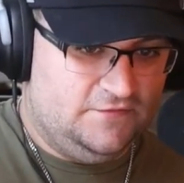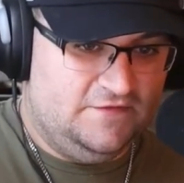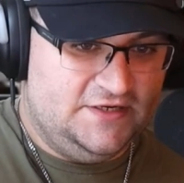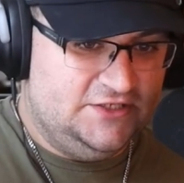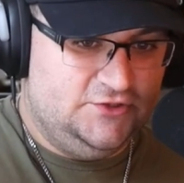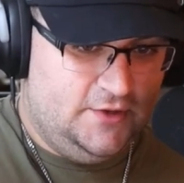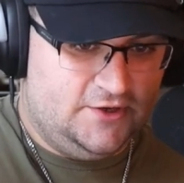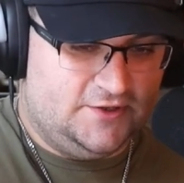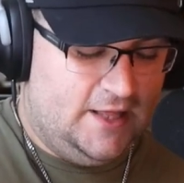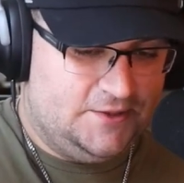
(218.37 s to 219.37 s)

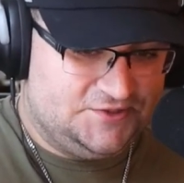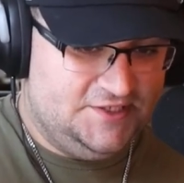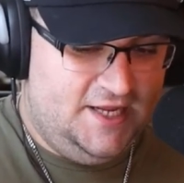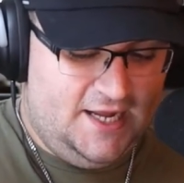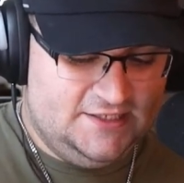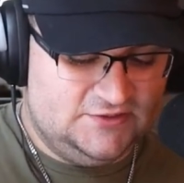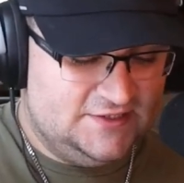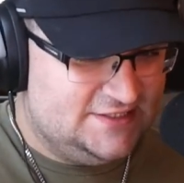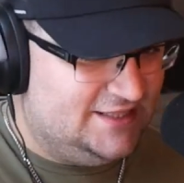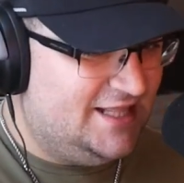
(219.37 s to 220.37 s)
$200 a day. And so I
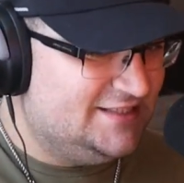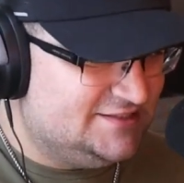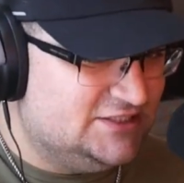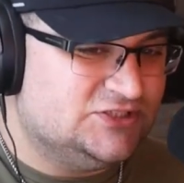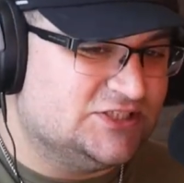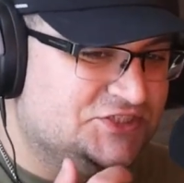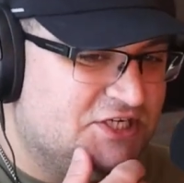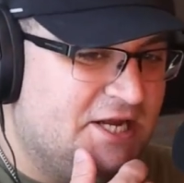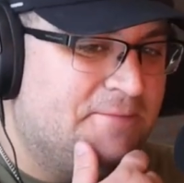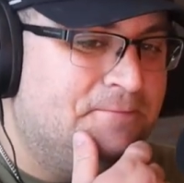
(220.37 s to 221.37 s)
said, that's
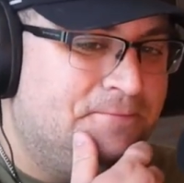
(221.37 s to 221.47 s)
interesting.